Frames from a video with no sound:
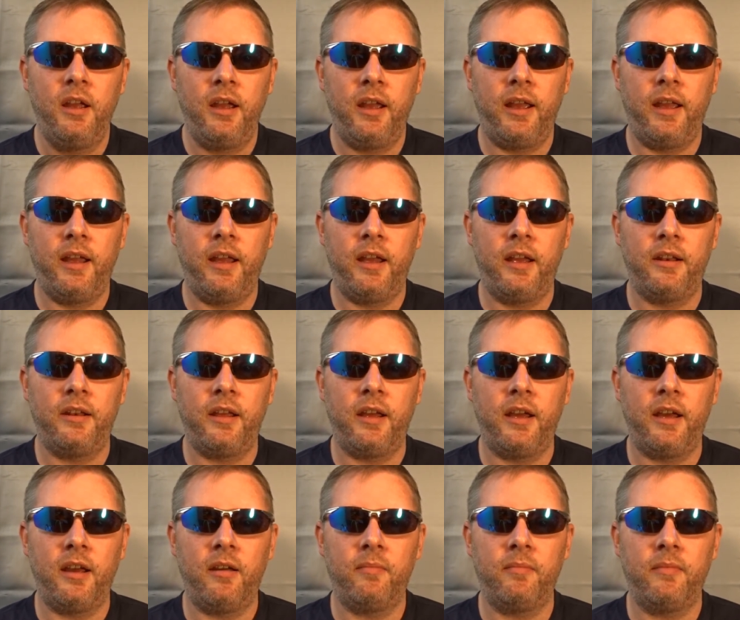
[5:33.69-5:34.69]
And
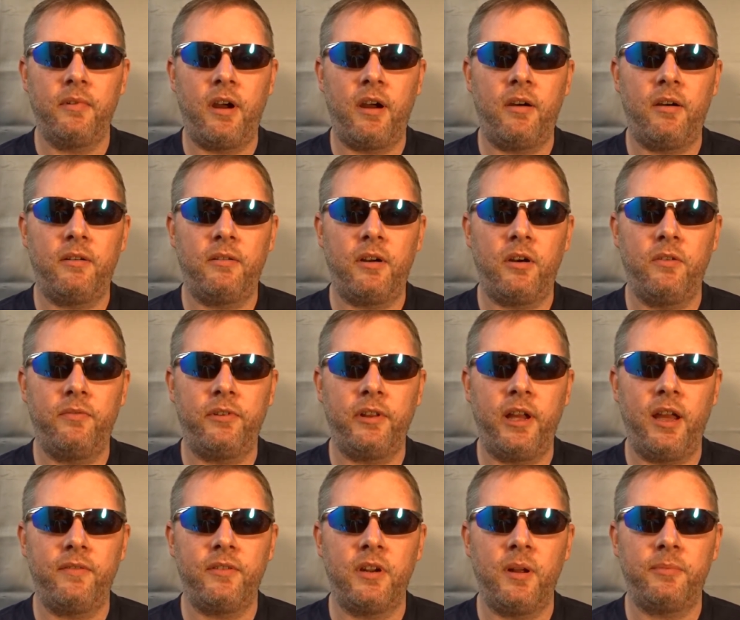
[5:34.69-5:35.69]
I'll hopefully
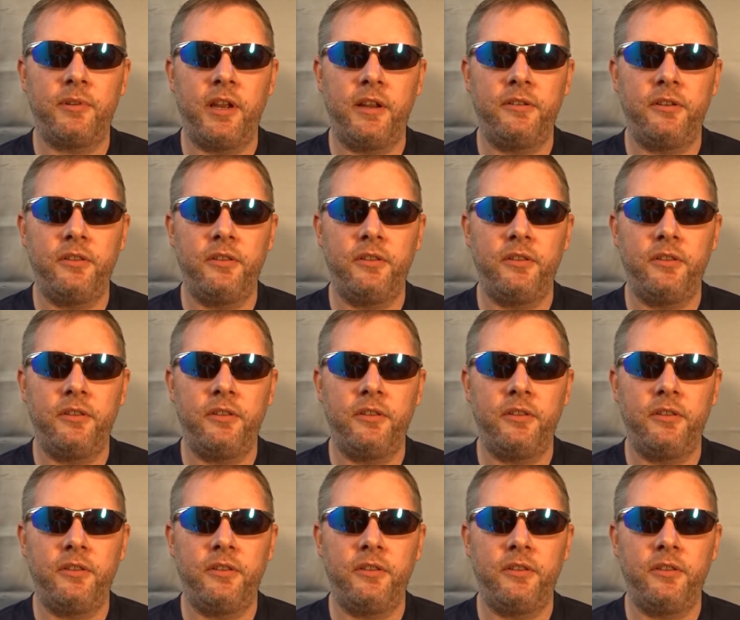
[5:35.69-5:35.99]
have an update